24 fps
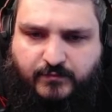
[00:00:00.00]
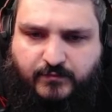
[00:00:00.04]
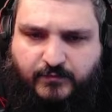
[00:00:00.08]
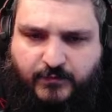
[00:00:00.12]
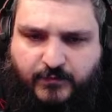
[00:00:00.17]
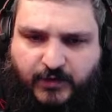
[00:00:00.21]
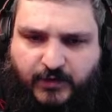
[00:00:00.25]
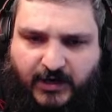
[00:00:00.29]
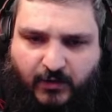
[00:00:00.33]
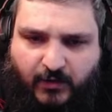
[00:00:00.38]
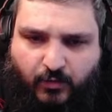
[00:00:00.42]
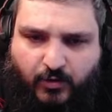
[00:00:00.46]

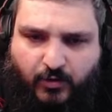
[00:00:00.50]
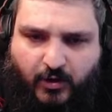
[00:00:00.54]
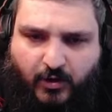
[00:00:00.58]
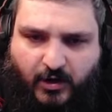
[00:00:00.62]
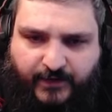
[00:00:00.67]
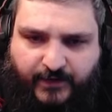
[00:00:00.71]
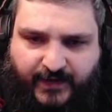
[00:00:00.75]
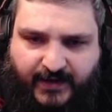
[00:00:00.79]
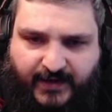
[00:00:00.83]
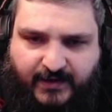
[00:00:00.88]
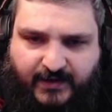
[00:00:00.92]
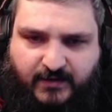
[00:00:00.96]
Now, where
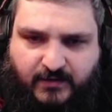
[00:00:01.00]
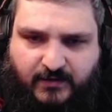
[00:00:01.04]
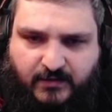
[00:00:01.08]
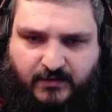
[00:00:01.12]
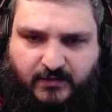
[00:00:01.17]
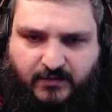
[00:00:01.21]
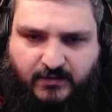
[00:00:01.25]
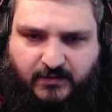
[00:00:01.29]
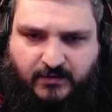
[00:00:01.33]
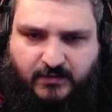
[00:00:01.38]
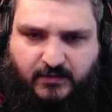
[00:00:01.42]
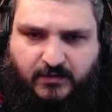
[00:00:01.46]
are they?
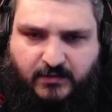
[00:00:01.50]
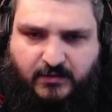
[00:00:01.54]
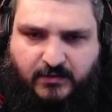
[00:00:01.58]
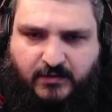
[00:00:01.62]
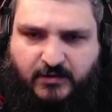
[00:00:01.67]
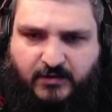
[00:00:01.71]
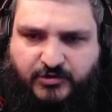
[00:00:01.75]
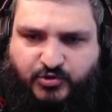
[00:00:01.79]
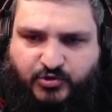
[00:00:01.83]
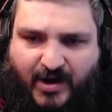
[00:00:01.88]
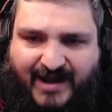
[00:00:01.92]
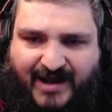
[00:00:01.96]

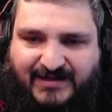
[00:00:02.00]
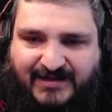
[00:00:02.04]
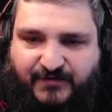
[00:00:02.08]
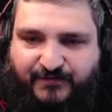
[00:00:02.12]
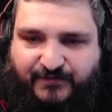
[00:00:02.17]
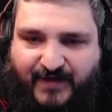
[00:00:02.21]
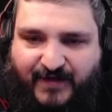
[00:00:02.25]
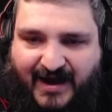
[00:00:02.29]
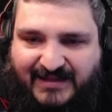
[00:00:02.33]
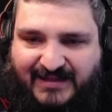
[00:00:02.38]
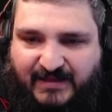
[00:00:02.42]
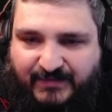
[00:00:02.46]
Trying to
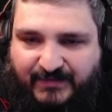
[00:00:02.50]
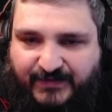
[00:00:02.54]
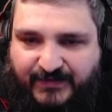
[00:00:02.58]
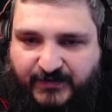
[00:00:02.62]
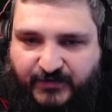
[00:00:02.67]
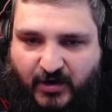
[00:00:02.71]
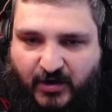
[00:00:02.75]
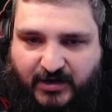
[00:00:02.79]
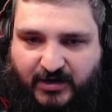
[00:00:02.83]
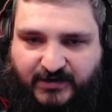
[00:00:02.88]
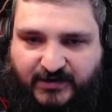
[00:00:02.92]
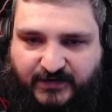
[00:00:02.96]
find them in the
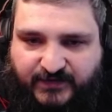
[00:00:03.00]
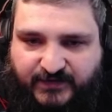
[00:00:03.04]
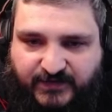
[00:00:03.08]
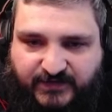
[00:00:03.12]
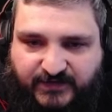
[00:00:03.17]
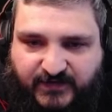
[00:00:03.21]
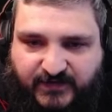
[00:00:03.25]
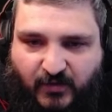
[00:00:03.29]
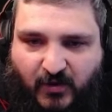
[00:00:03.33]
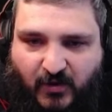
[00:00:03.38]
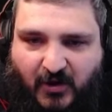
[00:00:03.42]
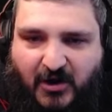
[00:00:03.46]
darkness is
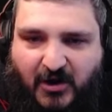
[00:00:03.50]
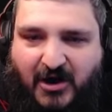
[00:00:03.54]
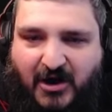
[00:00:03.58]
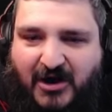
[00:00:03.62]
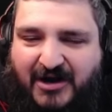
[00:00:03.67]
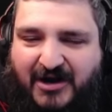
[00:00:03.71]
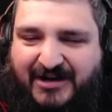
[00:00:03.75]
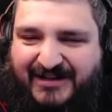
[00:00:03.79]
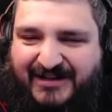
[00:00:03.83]
so hard.